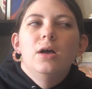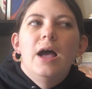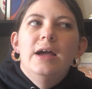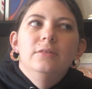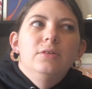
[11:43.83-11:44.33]

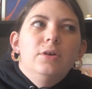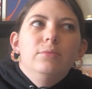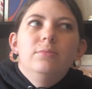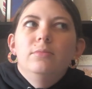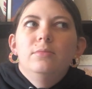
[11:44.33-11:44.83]
I don't
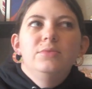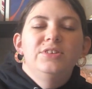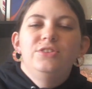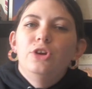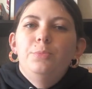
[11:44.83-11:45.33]
know,
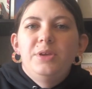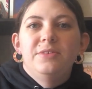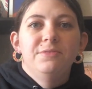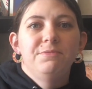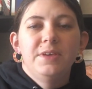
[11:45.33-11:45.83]

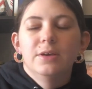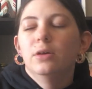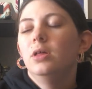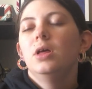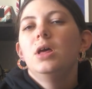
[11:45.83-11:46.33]
dystopian
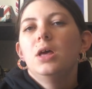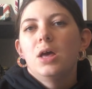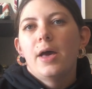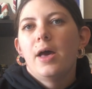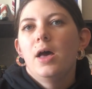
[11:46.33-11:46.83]
feel,
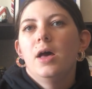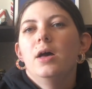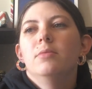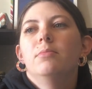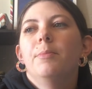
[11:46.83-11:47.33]

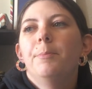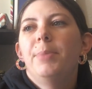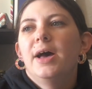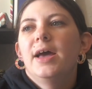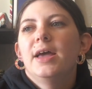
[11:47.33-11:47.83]

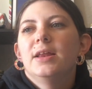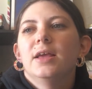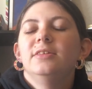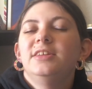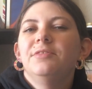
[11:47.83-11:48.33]
but
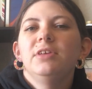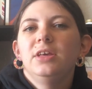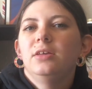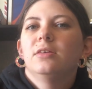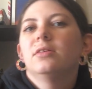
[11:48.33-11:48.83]
it's
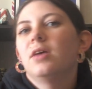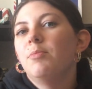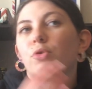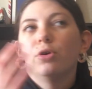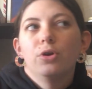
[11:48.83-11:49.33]
definitely
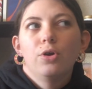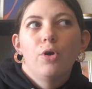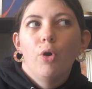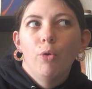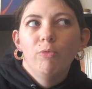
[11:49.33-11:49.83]
got more
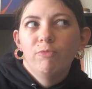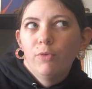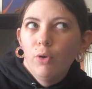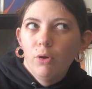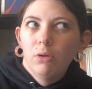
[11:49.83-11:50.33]

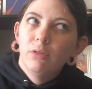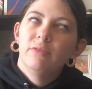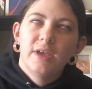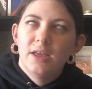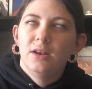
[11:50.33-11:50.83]
hopeful
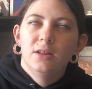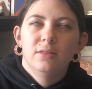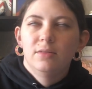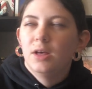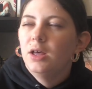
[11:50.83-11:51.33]
than
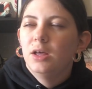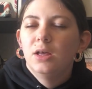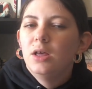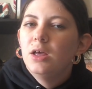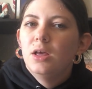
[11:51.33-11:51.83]
The
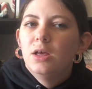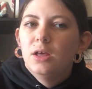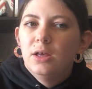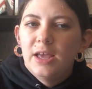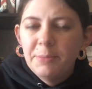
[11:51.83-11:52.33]

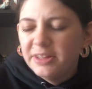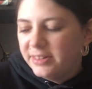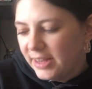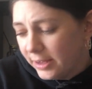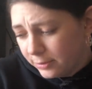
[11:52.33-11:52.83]

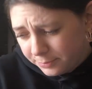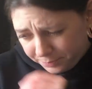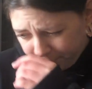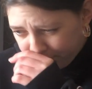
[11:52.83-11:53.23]
Handmaid's Tale.